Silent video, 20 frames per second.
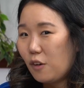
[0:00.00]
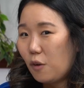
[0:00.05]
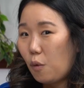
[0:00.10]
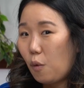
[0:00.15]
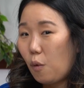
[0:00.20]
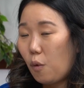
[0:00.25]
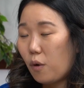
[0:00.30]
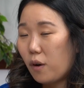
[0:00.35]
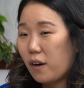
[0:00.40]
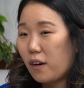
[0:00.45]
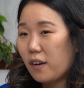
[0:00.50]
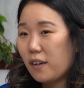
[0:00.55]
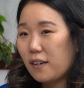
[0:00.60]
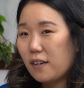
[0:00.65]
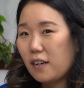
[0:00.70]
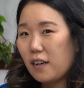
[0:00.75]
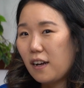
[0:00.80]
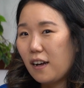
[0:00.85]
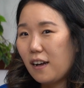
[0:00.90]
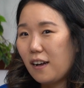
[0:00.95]

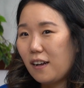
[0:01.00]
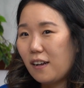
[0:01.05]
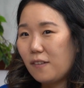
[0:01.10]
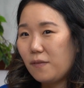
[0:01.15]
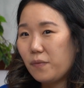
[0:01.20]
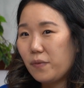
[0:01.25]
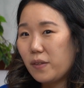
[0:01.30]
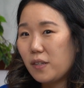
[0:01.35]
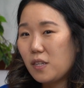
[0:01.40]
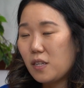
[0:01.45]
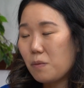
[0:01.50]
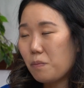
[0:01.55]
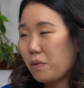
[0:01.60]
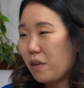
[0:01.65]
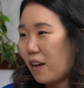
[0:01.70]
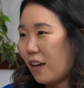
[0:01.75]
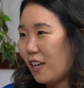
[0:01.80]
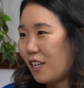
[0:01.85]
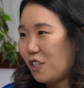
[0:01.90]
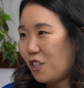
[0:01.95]
Or
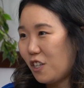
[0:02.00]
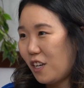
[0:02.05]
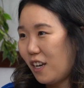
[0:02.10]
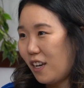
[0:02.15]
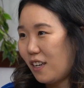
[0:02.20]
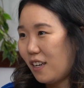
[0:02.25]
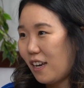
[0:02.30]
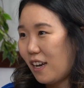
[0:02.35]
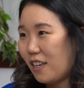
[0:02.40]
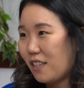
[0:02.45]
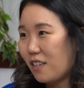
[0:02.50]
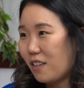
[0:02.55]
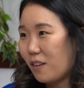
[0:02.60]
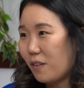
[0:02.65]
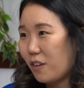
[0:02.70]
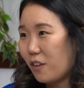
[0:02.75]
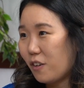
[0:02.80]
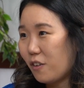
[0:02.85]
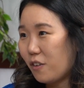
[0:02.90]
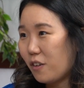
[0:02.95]
supply chain has
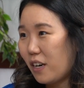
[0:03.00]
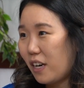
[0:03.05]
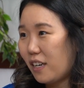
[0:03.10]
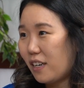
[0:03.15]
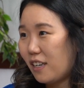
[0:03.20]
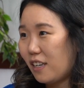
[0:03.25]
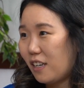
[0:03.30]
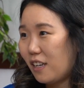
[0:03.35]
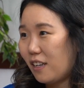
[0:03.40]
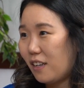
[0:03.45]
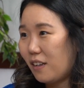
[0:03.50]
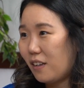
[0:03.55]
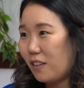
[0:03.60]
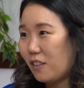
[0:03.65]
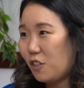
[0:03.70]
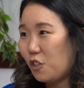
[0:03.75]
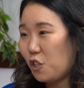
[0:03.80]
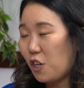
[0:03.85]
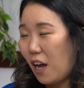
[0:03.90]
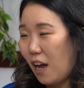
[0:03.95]
created a
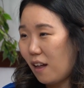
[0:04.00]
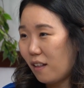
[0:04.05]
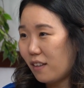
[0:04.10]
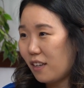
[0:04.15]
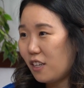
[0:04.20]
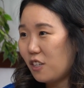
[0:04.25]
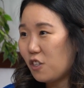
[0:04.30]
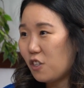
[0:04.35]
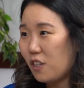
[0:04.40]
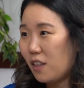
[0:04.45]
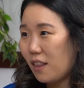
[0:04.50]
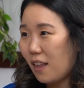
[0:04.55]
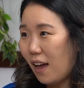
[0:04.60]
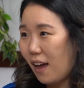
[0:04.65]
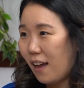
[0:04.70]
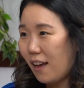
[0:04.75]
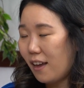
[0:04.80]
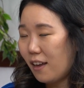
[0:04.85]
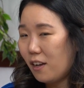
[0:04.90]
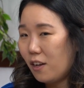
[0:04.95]
challenge in
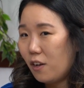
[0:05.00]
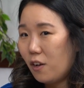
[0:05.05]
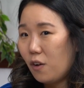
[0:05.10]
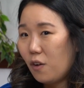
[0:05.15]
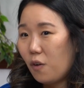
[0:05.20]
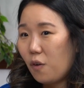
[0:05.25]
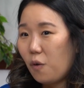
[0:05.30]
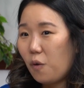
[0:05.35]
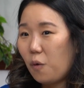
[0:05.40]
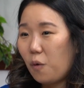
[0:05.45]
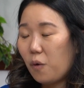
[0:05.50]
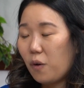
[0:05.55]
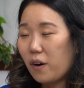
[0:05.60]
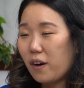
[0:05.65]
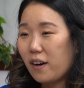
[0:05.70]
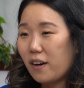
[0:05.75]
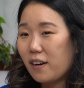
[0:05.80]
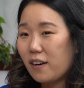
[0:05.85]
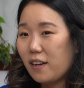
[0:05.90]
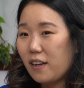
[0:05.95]
that.
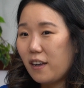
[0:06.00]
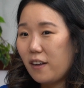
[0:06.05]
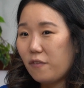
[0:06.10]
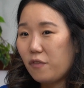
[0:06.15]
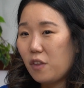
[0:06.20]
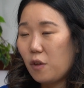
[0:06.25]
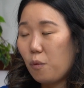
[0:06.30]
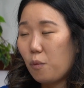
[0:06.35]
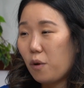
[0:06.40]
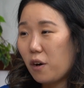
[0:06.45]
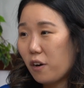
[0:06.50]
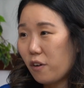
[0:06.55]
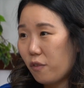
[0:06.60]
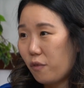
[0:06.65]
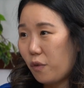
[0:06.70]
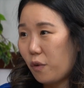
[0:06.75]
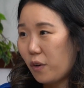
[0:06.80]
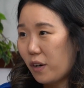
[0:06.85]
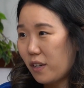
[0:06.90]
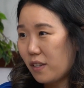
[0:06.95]
Or if the
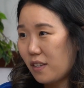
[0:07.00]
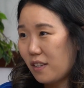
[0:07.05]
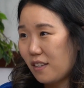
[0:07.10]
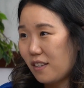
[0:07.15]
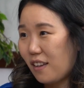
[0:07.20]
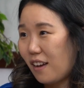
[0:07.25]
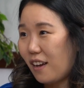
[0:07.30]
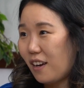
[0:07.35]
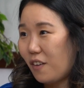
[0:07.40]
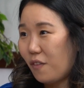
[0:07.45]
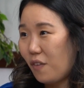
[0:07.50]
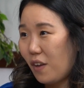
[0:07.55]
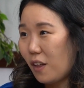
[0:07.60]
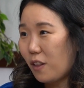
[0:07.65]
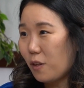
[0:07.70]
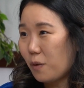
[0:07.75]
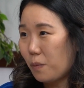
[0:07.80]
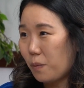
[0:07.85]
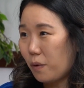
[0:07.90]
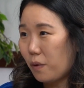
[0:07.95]
workforce is not
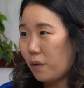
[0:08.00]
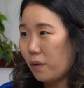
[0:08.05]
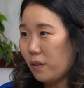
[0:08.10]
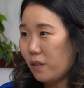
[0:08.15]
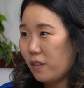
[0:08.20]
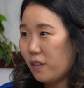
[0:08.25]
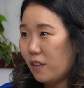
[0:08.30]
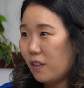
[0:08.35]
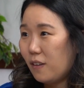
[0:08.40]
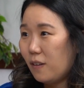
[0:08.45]
available,